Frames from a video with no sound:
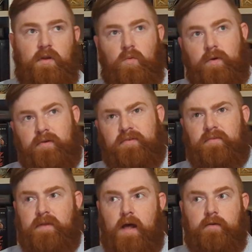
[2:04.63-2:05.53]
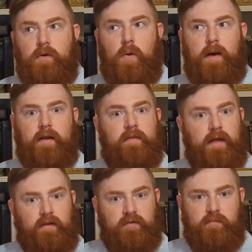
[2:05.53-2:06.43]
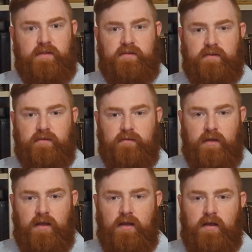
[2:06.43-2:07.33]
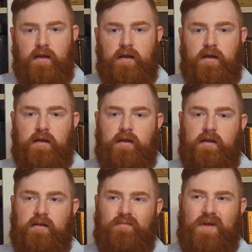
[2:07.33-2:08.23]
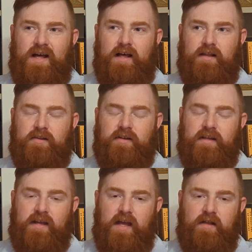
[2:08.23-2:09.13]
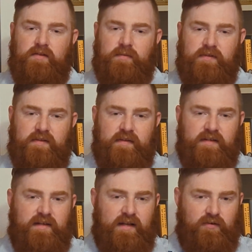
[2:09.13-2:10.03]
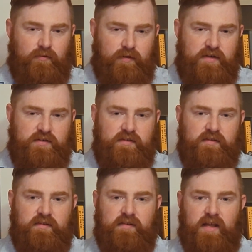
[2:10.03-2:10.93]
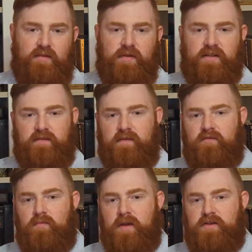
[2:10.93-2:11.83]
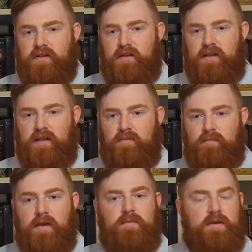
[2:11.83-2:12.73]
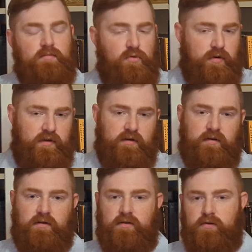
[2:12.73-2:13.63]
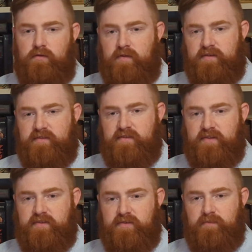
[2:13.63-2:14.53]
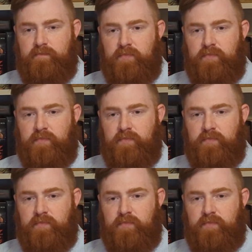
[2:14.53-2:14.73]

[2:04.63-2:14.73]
whittles them down to about 1,000 pieces by looking at specific detector regions and pieces of information that may be important to physicists.